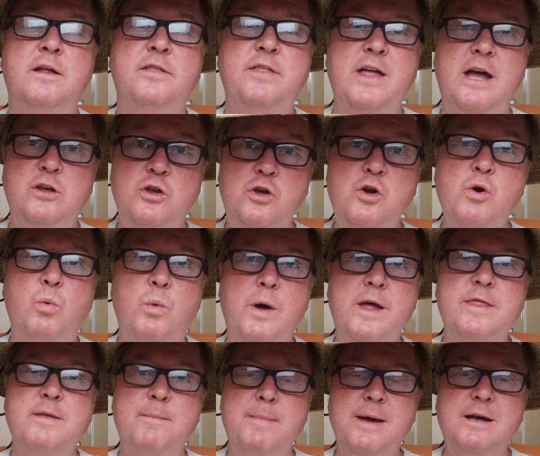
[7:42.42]
that you
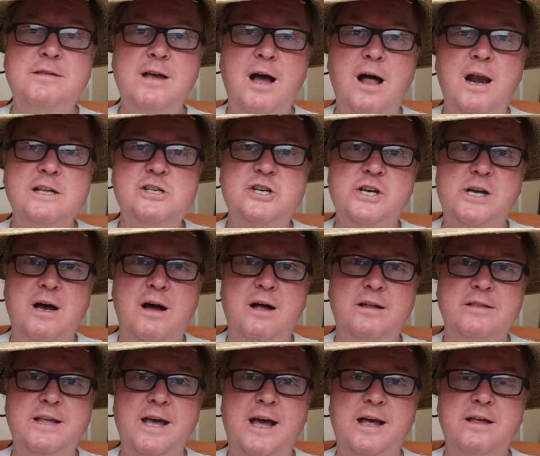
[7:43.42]
win the mixology
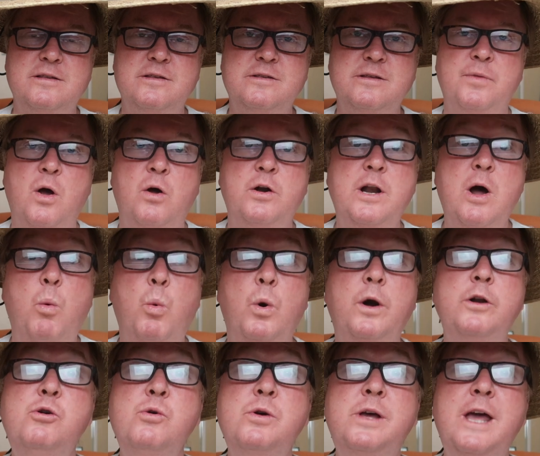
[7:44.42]
contest. Now,
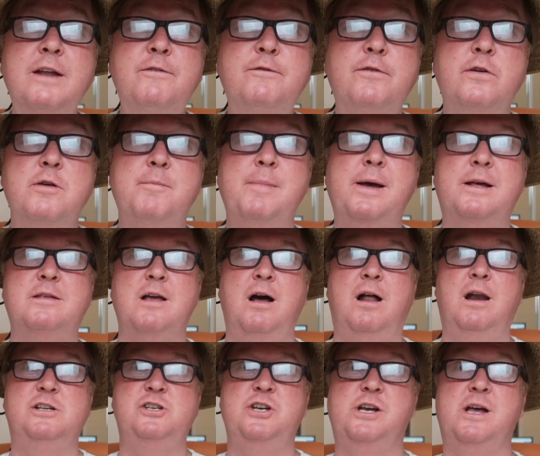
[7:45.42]
what do you get for the
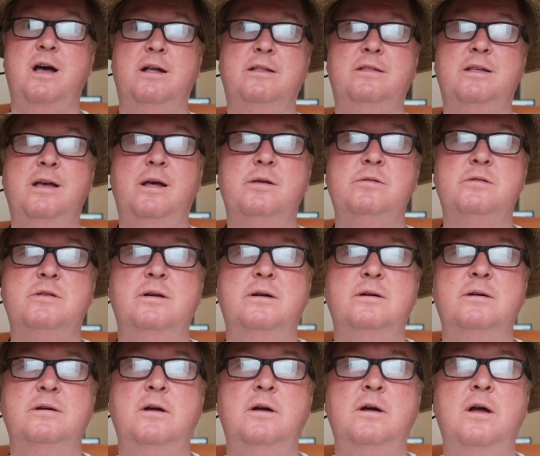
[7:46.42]
mixology
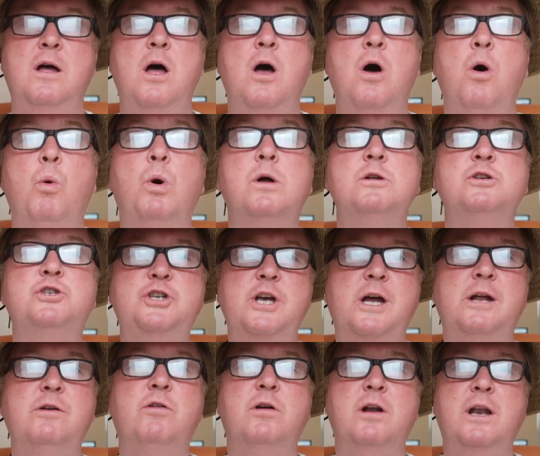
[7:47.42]
contest? Well,
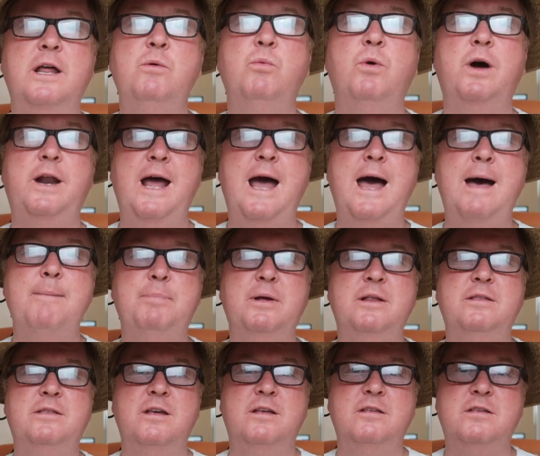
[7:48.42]
generally what
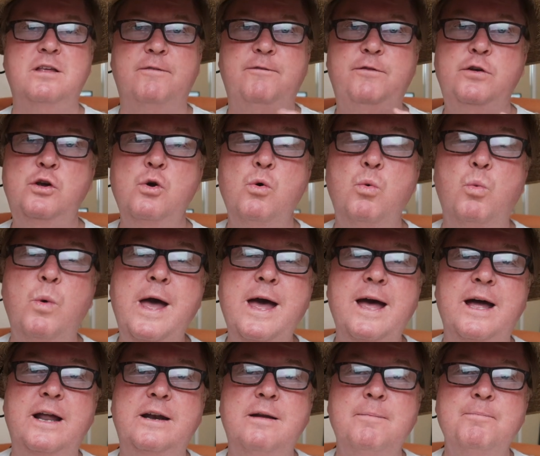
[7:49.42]
happens is if you
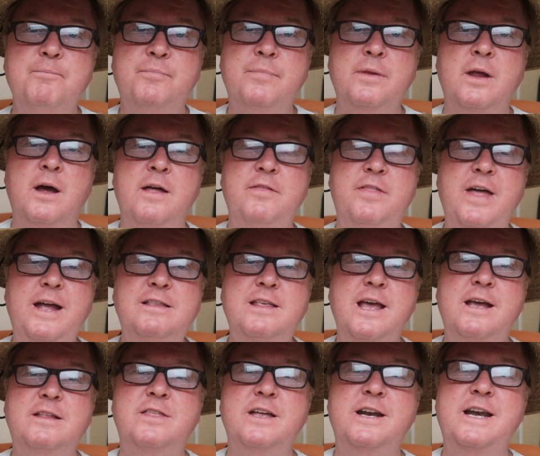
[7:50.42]
win, they
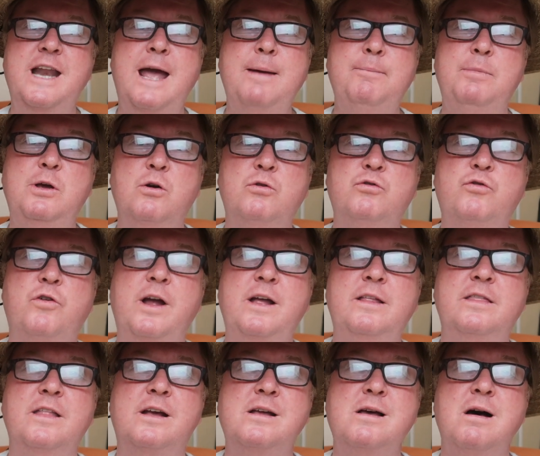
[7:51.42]
take the name of your
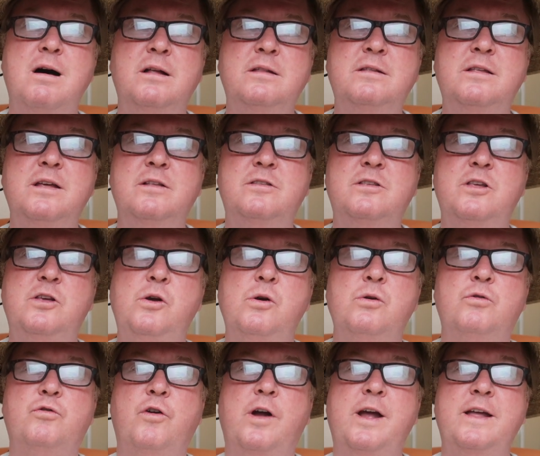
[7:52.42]
drink, the contents of
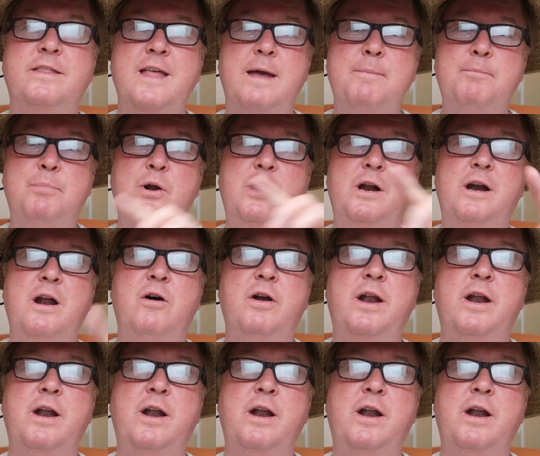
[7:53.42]
your drink, they put